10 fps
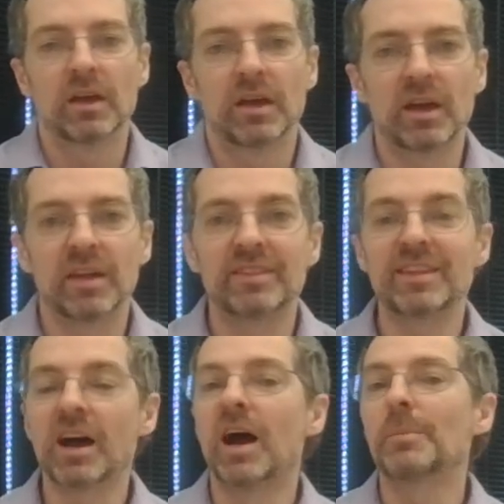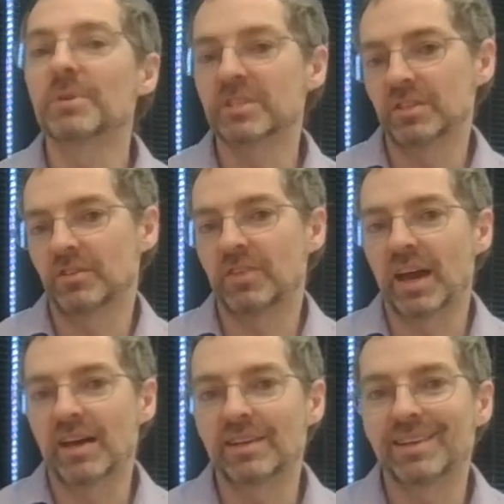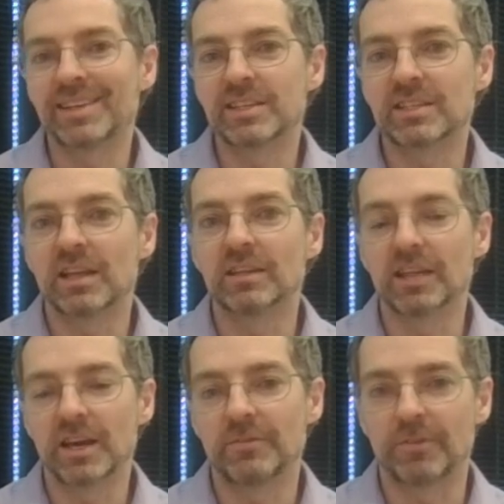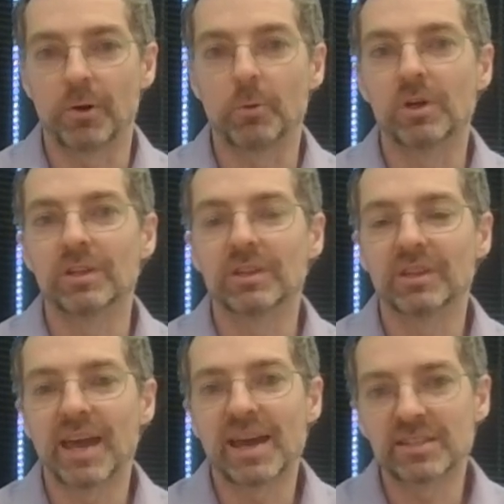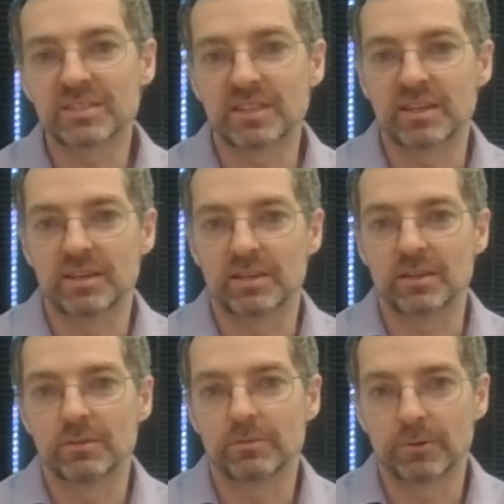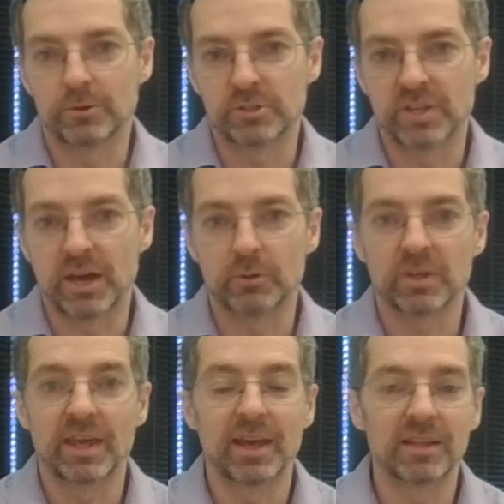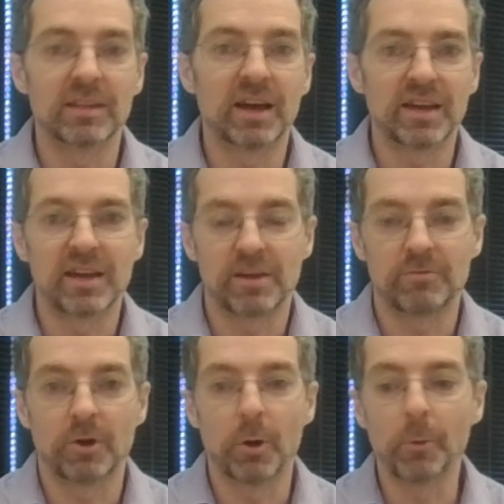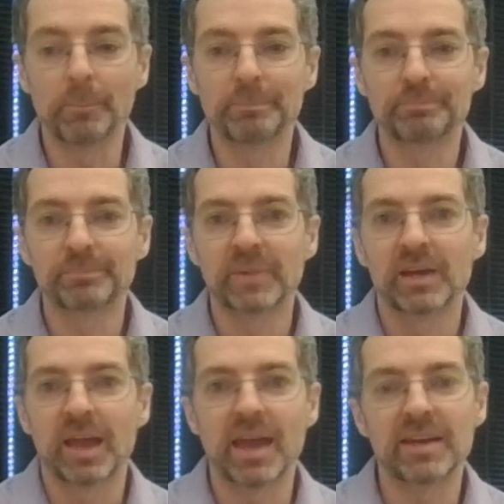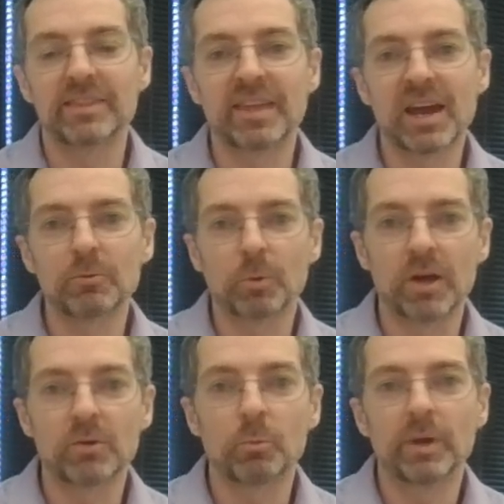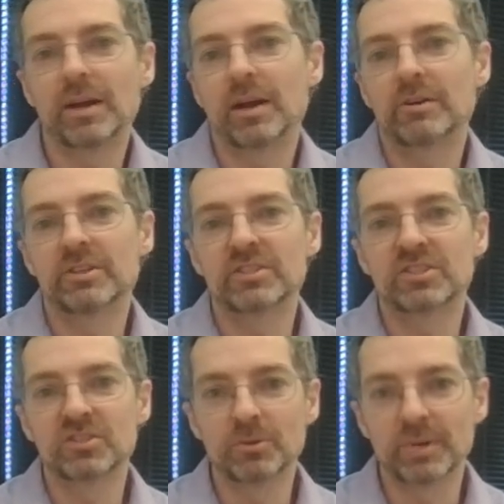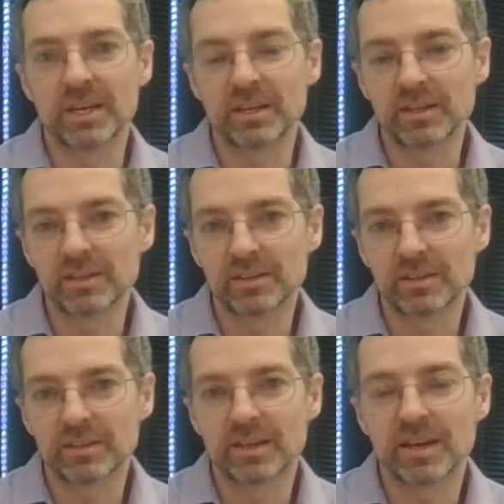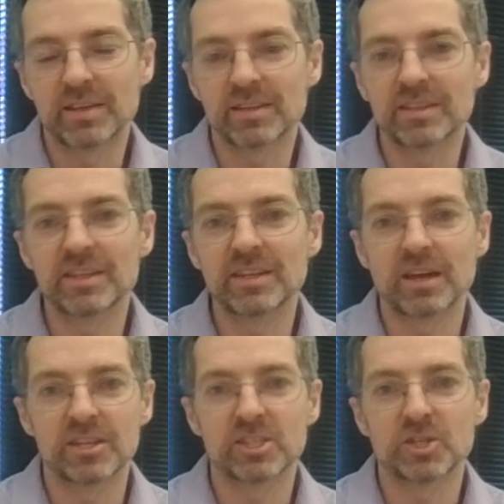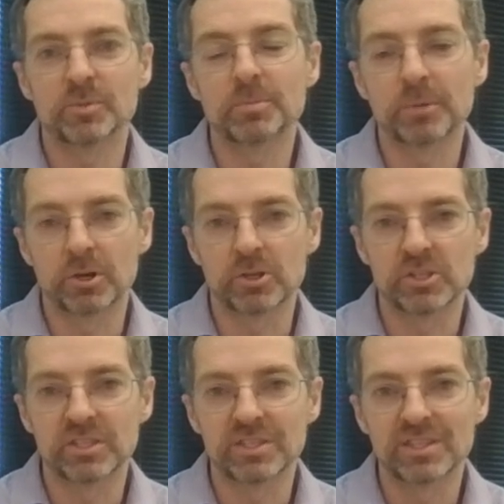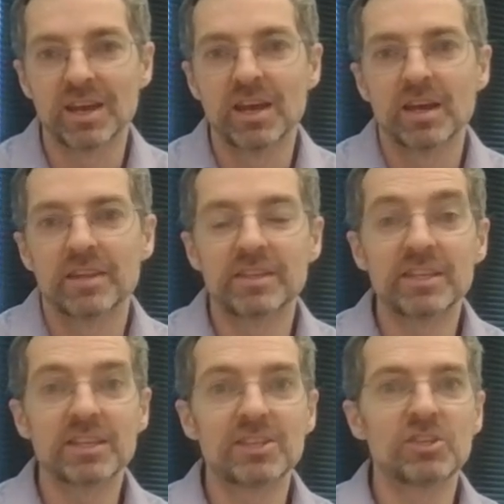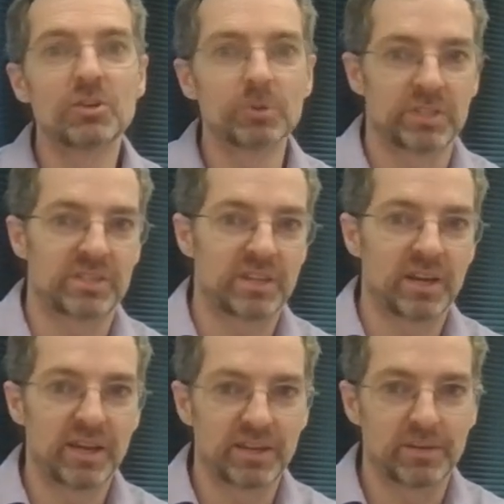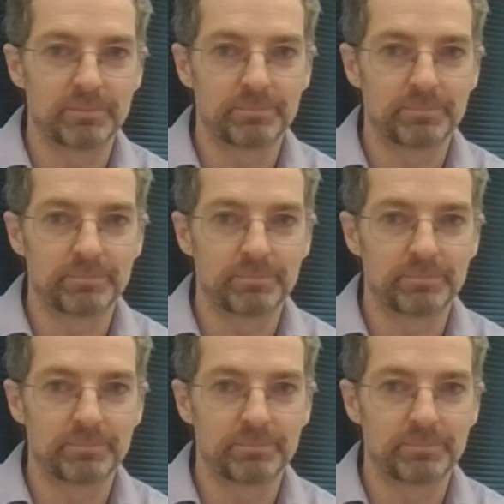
The opposite of that is LIFO, last in, first out, L-I-F-O. And in that one, we are assuming that the customer purchased the newest item.